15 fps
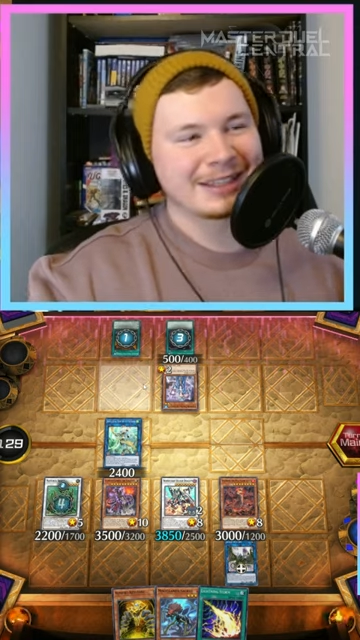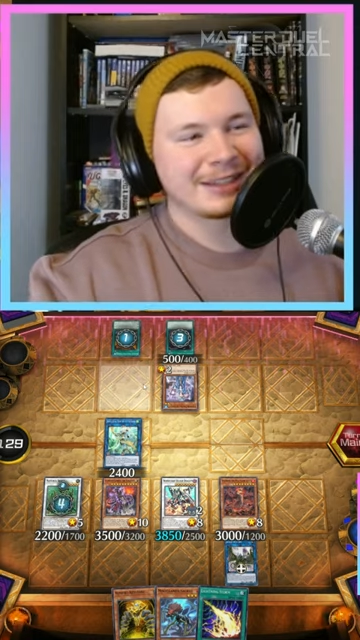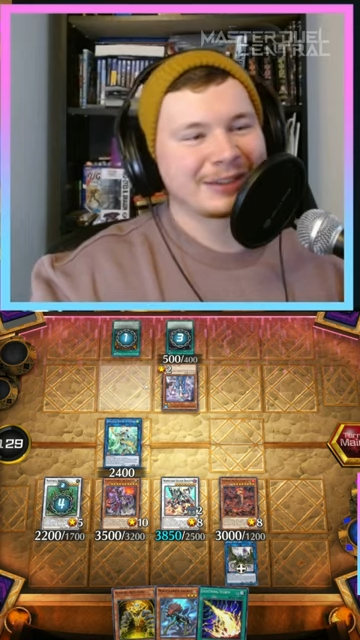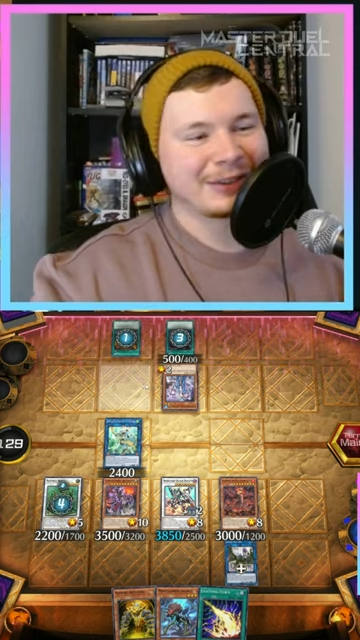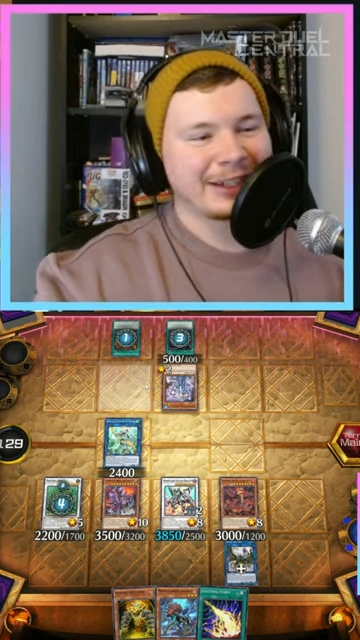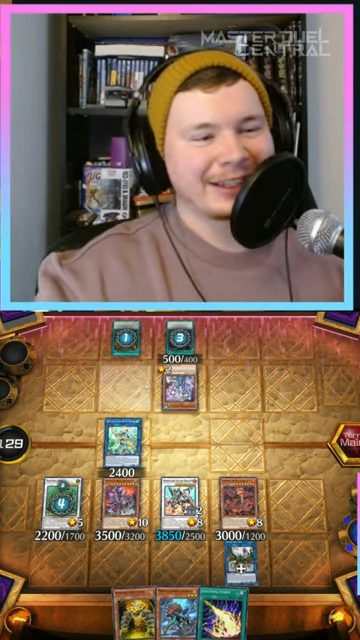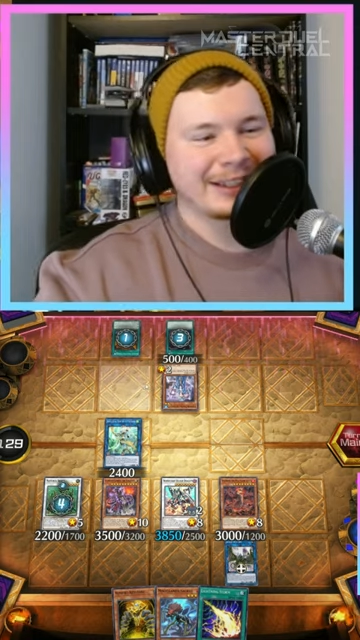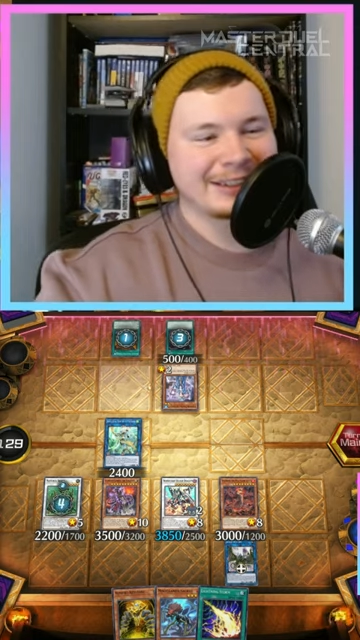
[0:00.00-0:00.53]

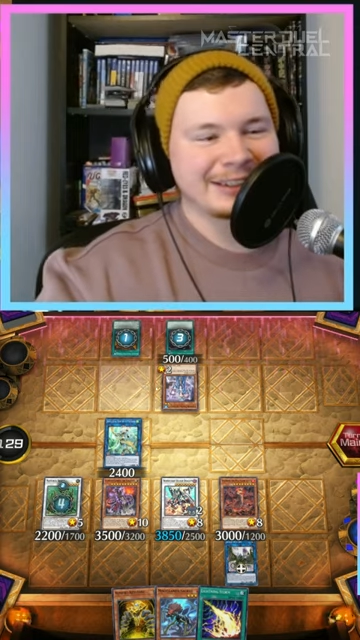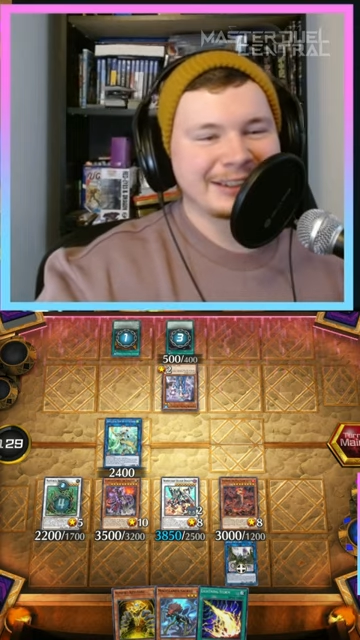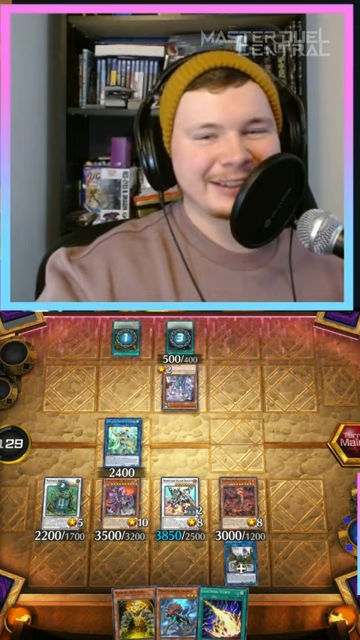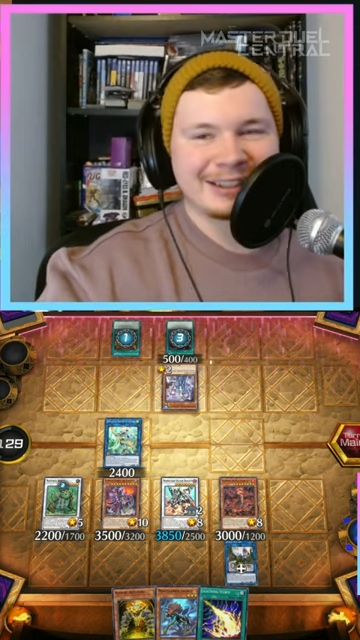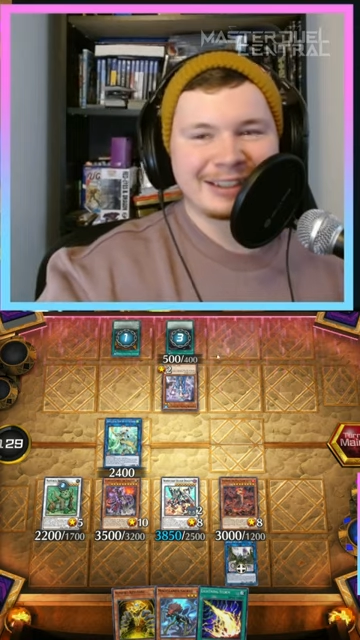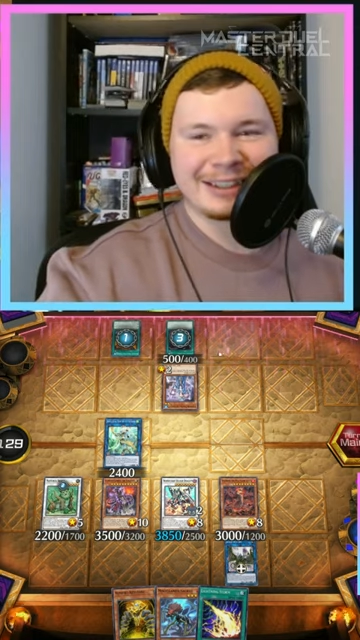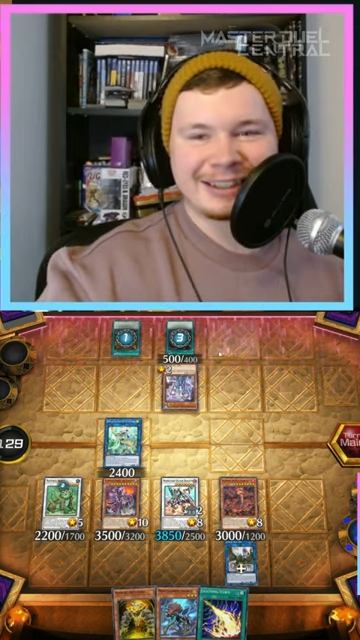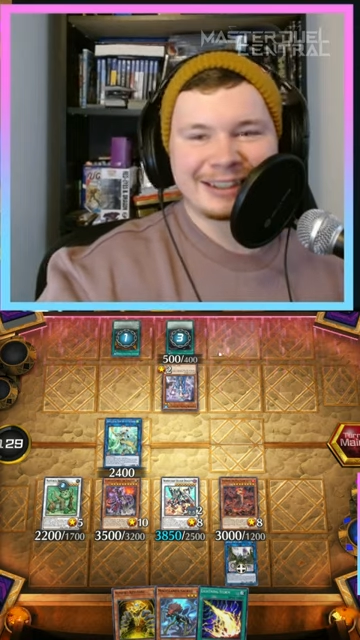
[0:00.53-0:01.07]

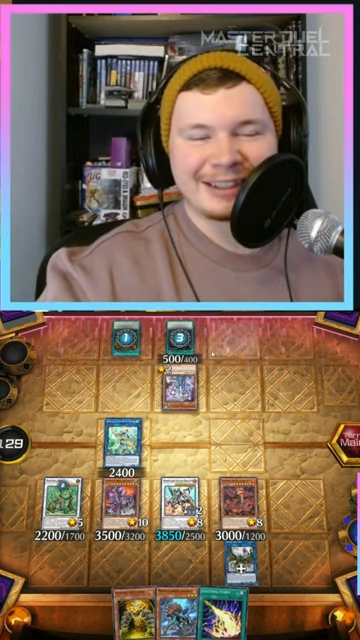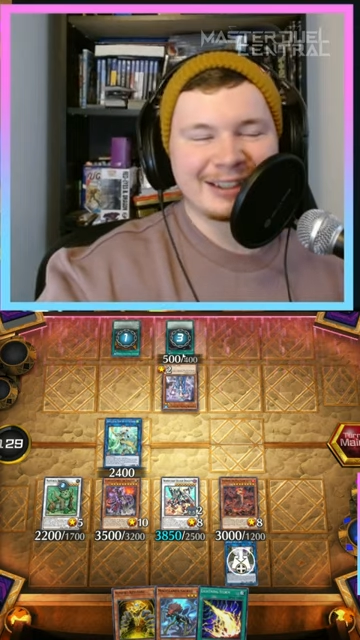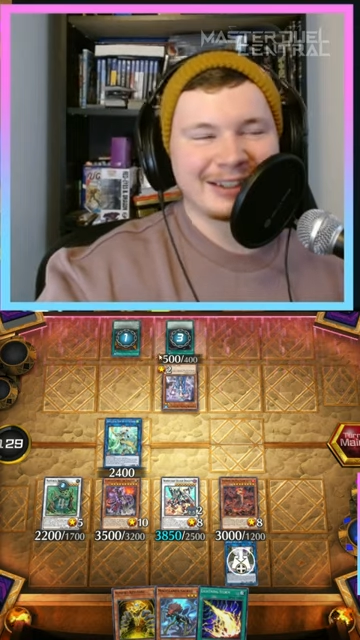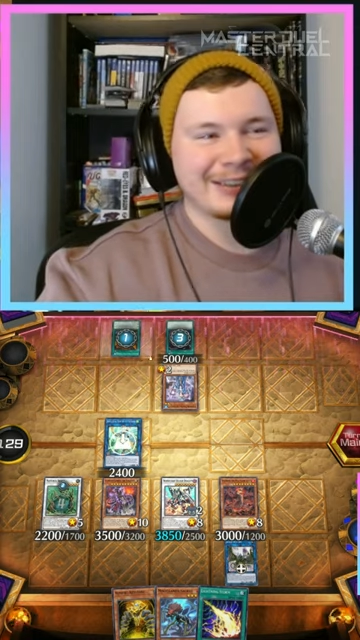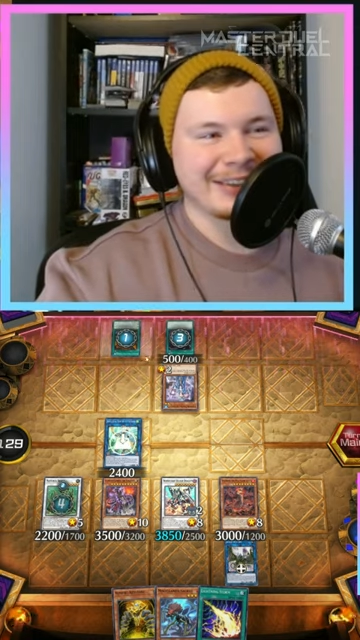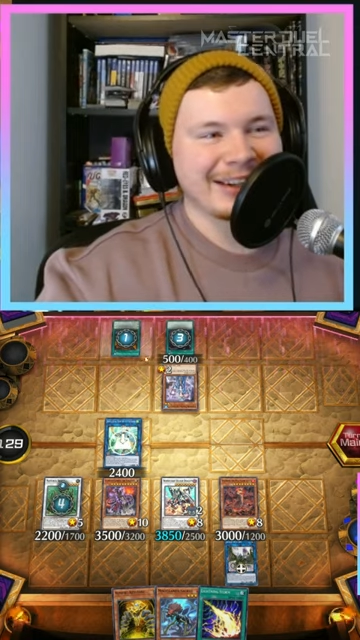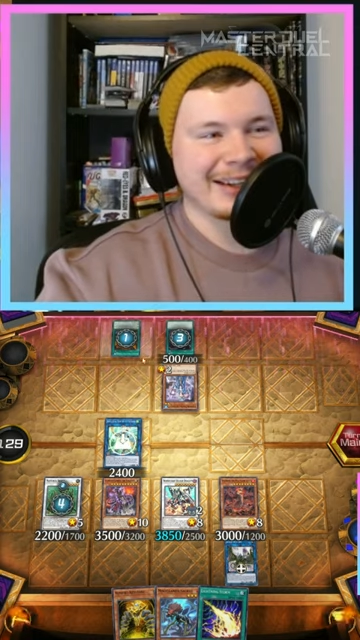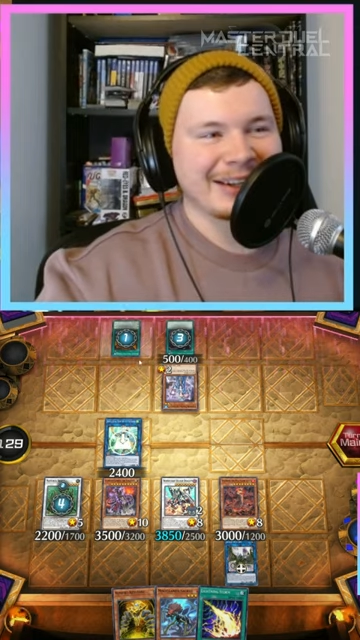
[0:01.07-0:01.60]
crazy.
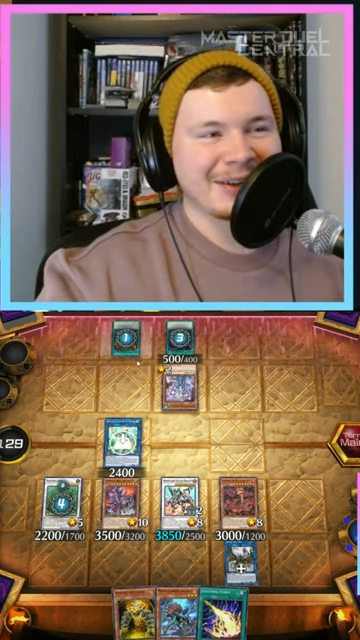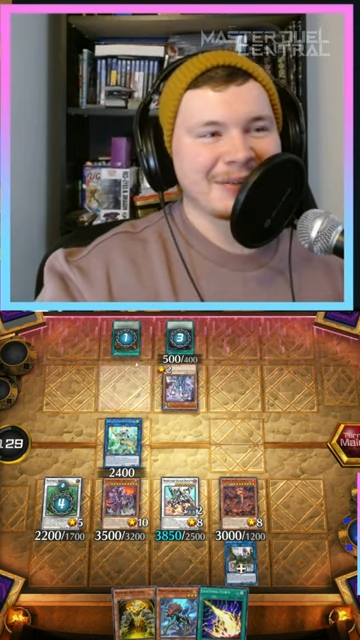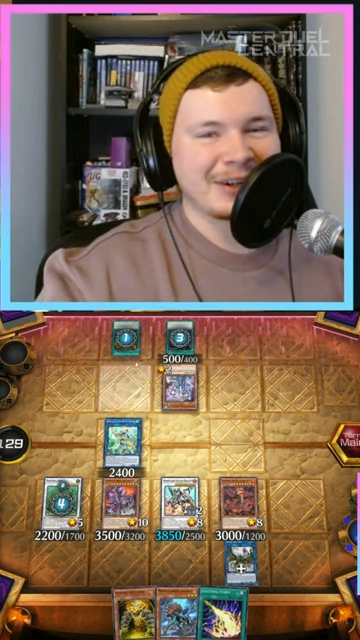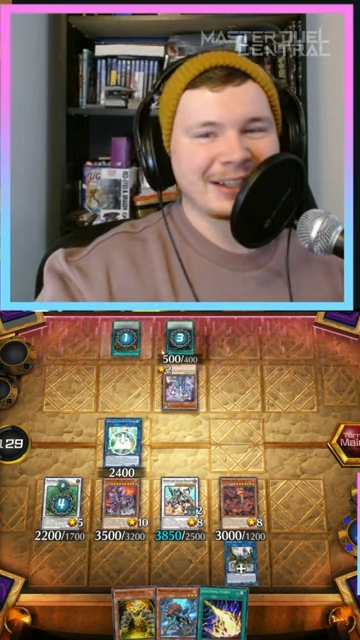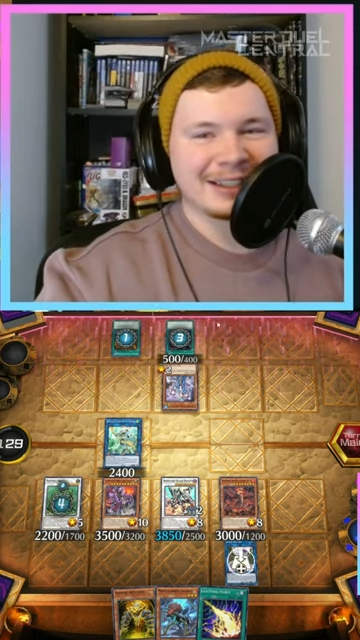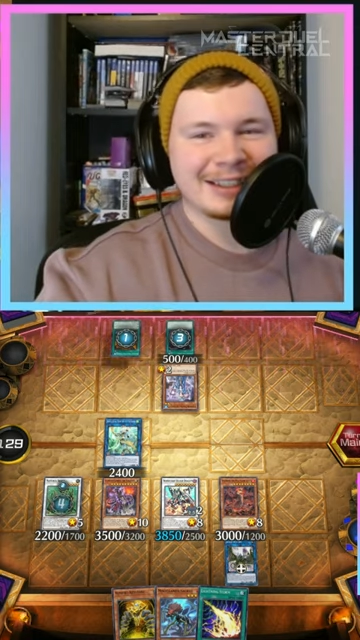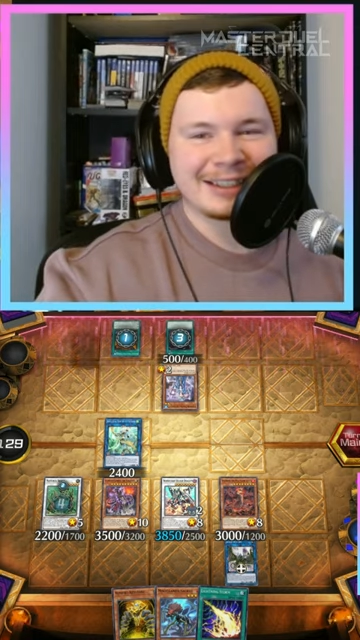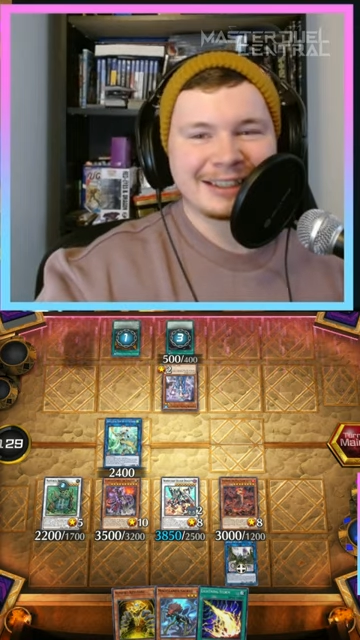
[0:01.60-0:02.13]
Okay, come
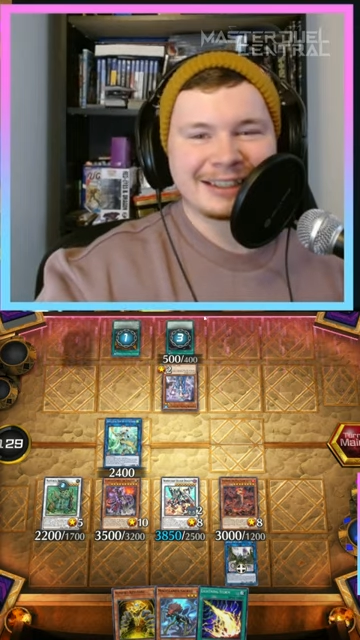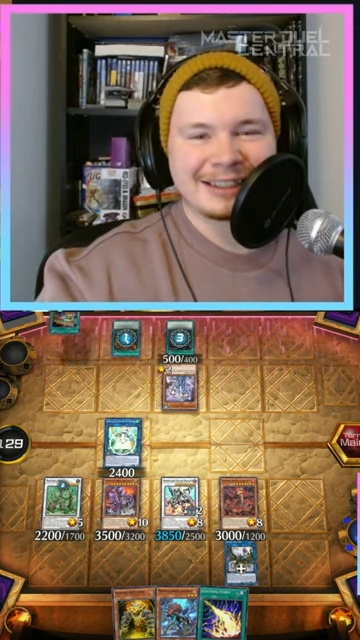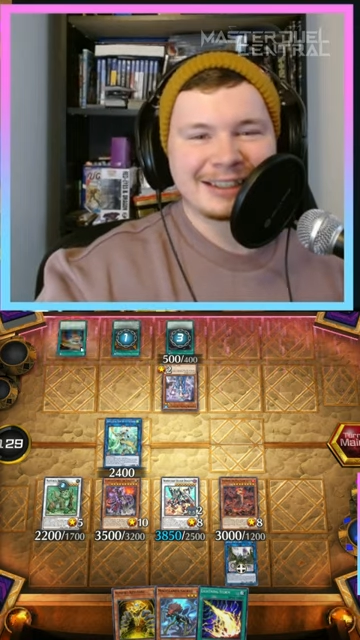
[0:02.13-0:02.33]
on.